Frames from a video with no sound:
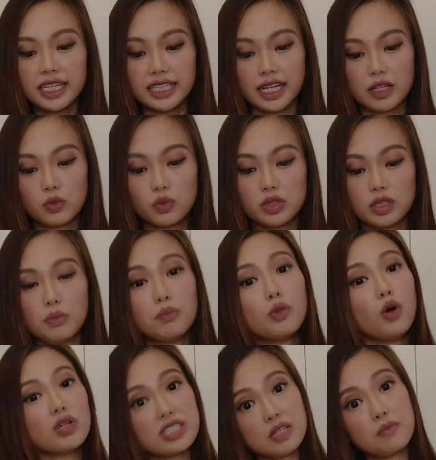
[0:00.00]
Then the
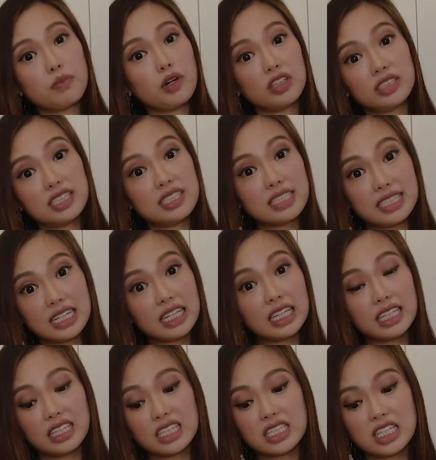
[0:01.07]
most important thing
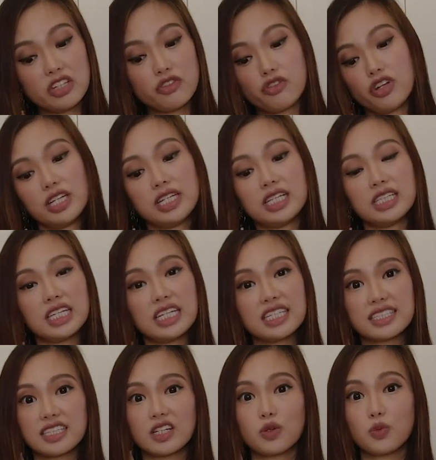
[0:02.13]
in this ingredient is
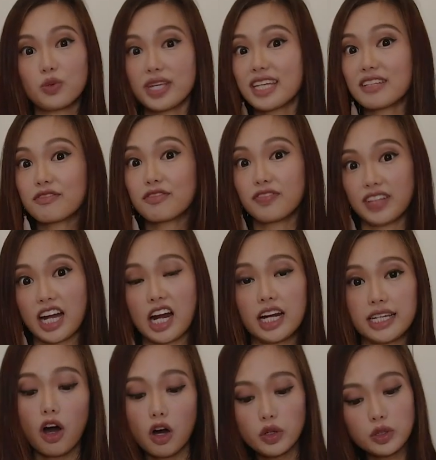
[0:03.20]
the wheat
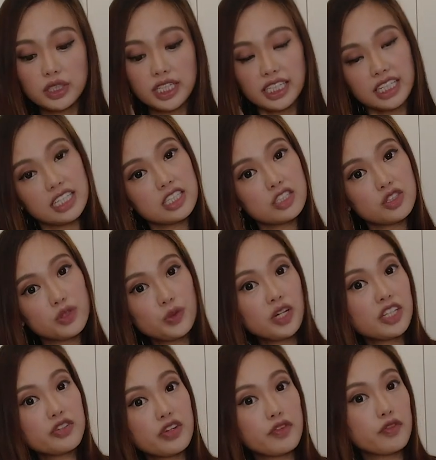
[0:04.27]
flour. All you need is
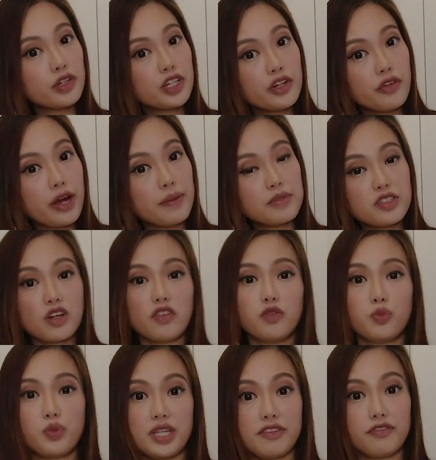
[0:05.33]
240 grams
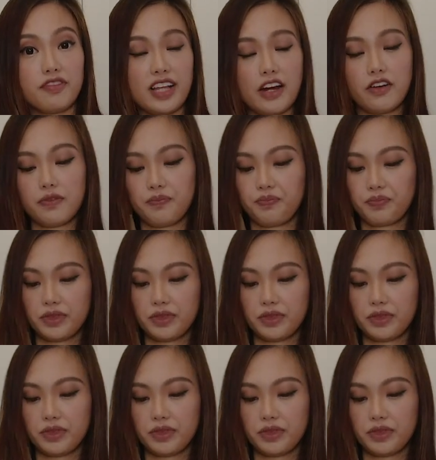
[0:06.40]
of wheat flour.